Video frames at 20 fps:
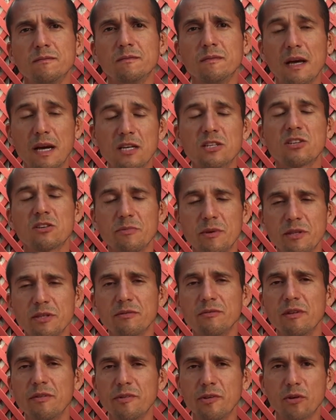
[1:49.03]
excrement
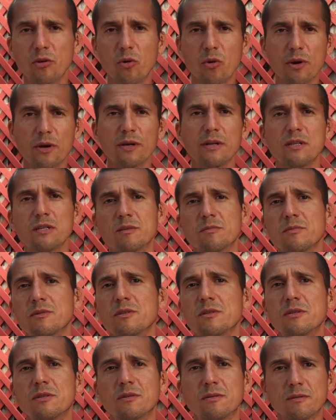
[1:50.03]
of living organisms
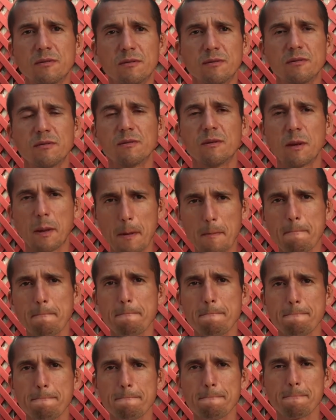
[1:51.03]
of the of the
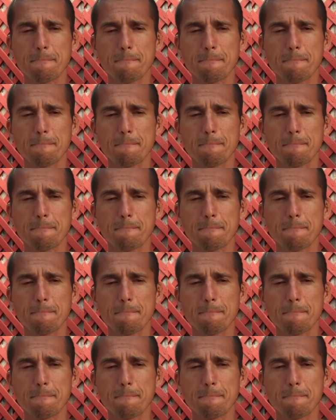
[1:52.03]
yeast